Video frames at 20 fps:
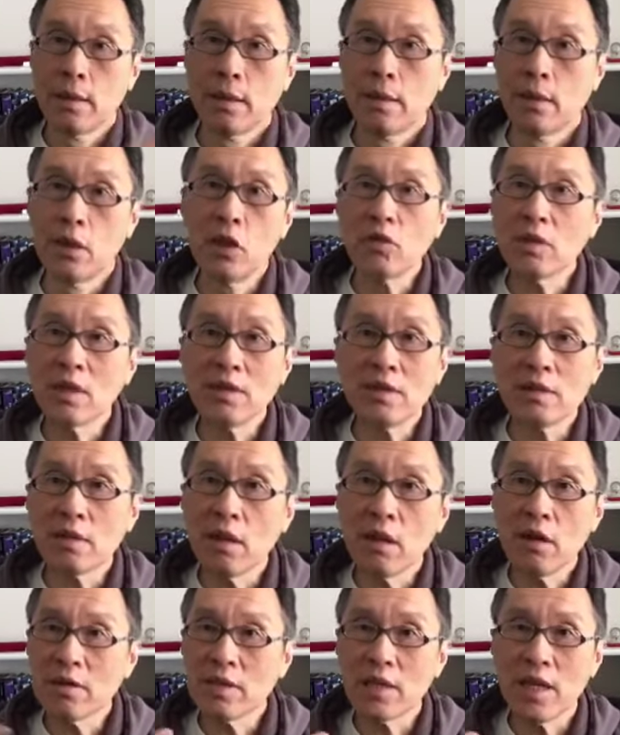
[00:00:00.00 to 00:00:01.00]
Newton's
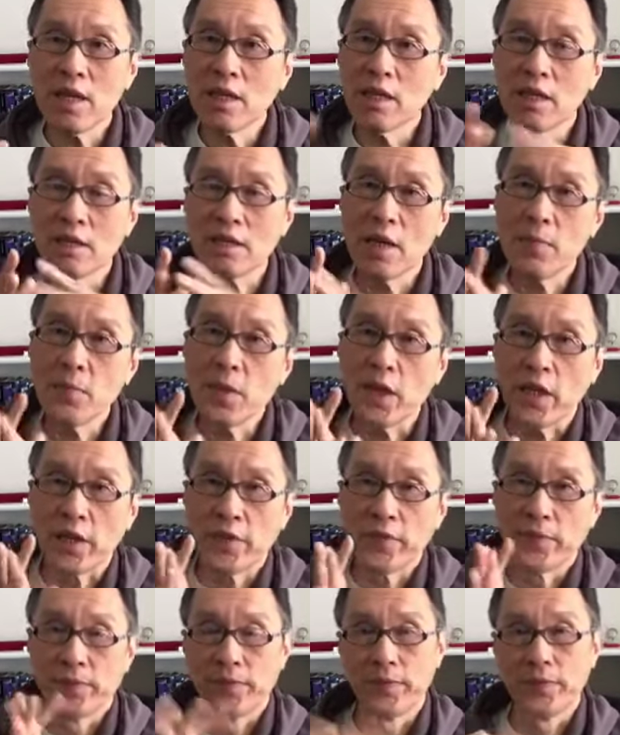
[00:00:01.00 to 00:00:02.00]
law saying the same thing.
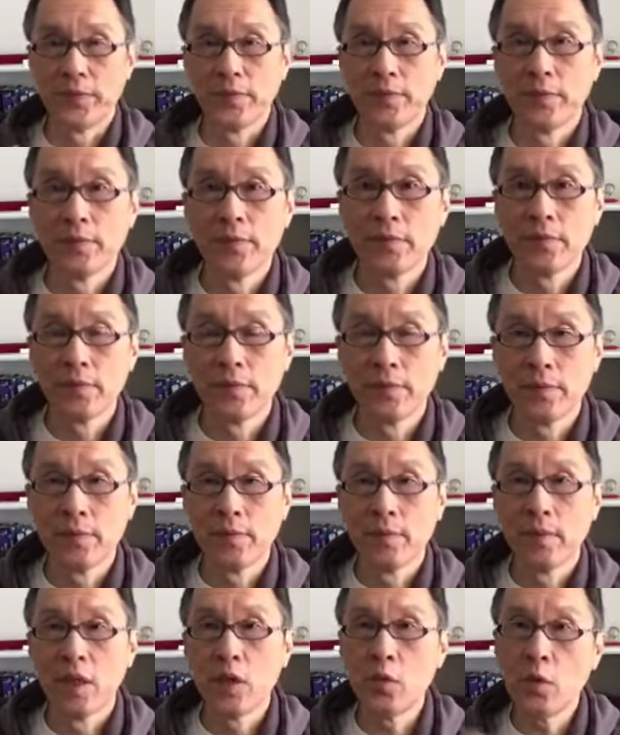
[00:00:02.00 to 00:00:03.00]

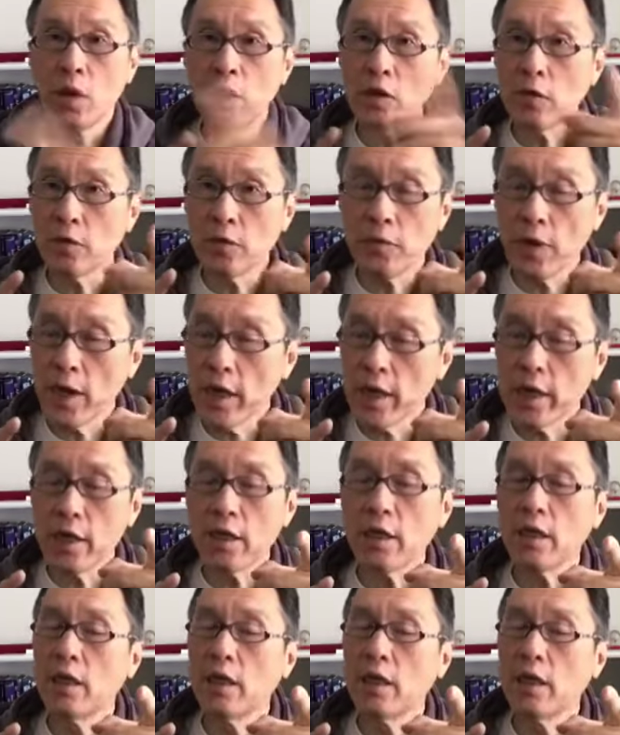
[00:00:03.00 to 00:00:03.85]
You want to fight,